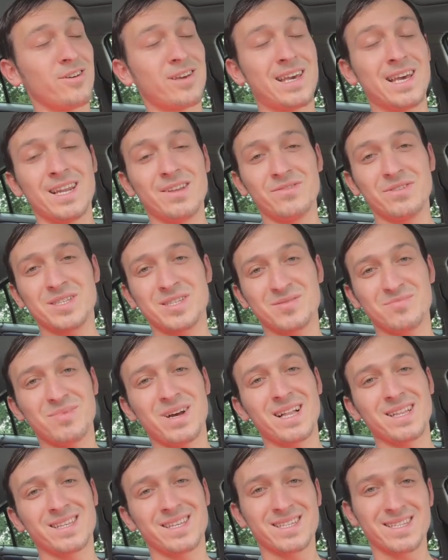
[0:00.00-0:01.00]
you can not even
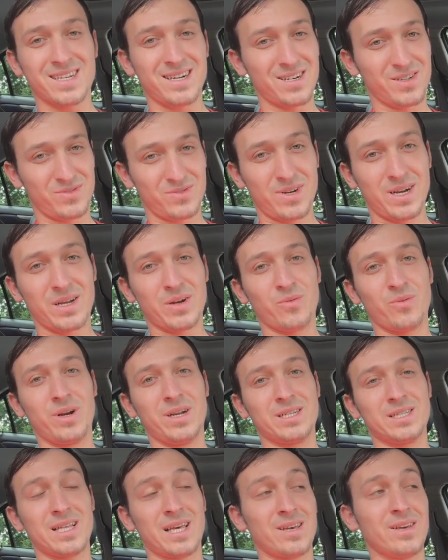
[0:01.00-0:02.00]
smell this car is running
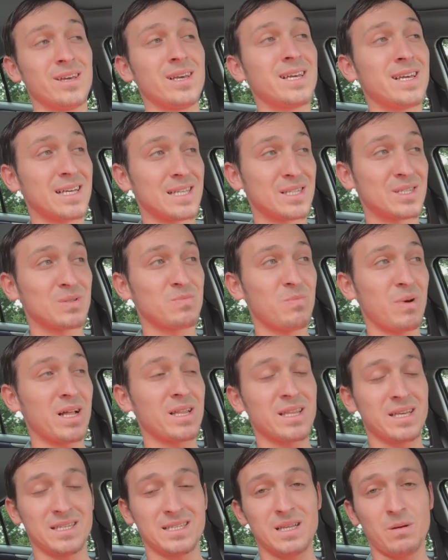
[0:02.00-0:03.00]
rich like you can
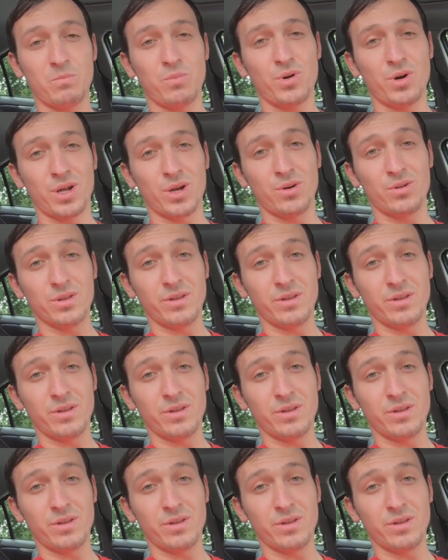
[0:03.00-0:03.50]
smell that it's not burning